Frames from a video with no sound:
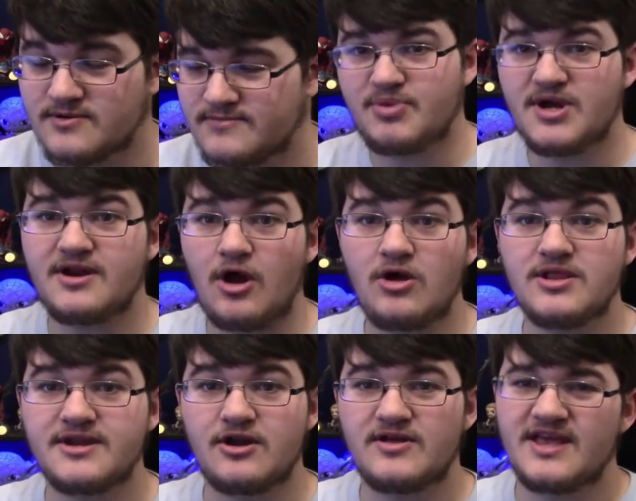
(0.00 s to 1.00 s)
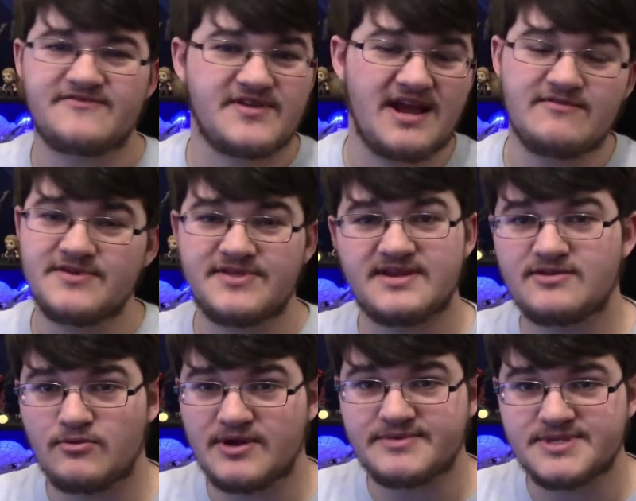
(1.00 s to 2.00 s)
But all in all, after everything that
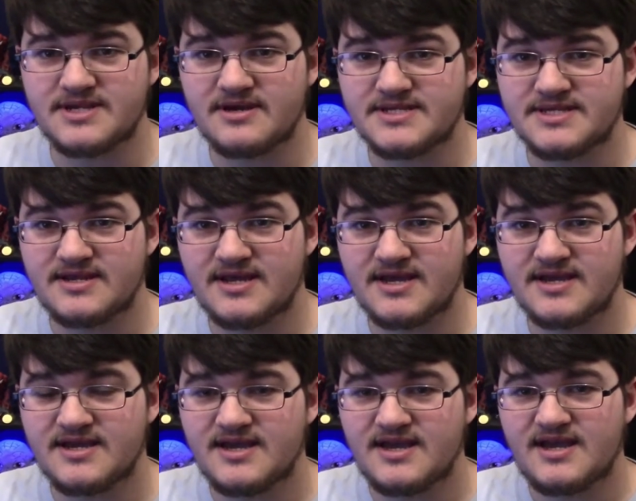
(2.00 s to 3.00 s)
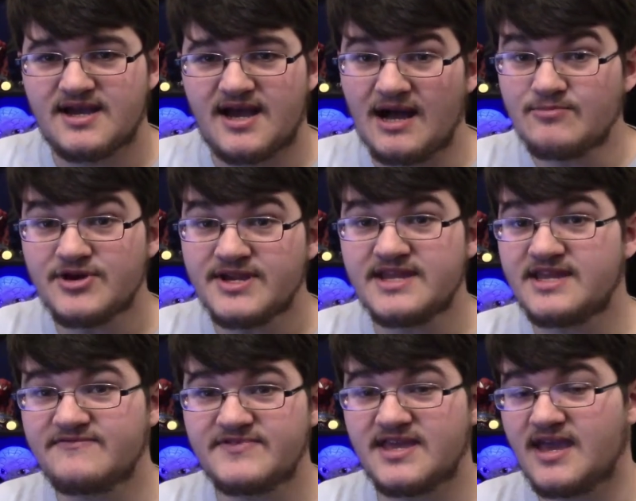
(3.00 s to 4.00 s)
we discussed today, I'm going to
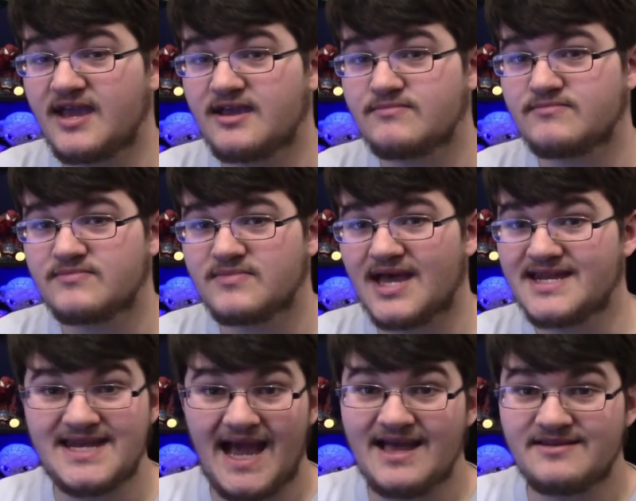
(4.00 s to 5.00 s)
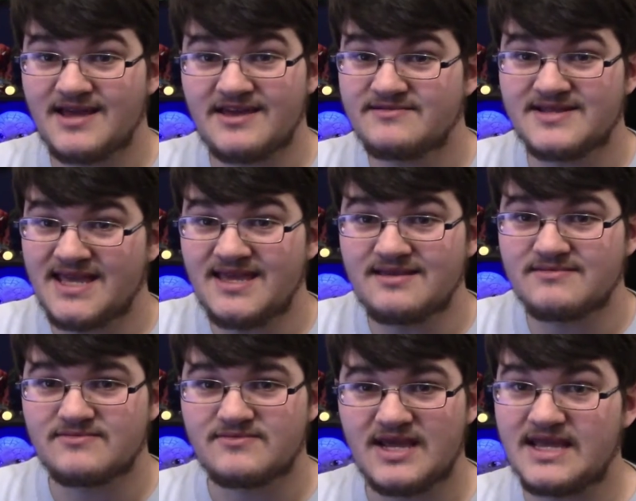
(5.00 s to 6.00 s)
give the game a 9 out of 10.
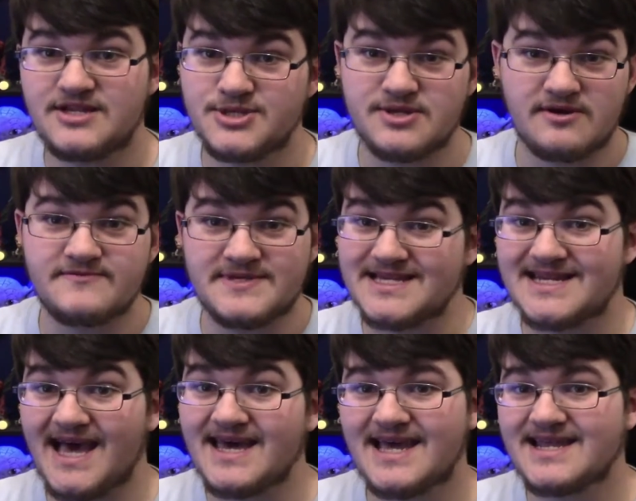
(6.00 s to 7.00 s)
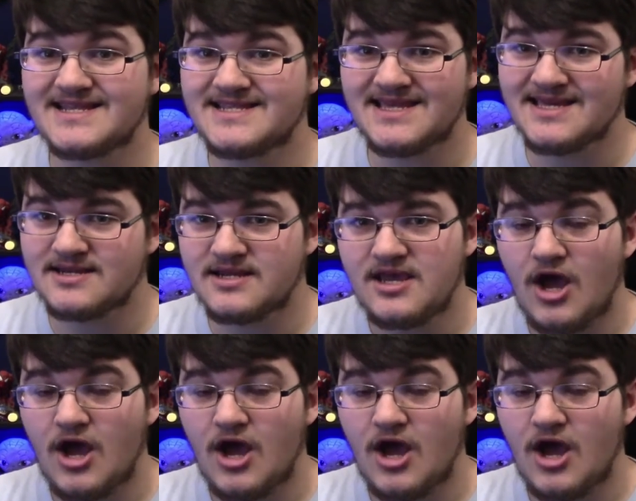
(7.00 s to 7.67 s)
It deserves a 9 out of 10.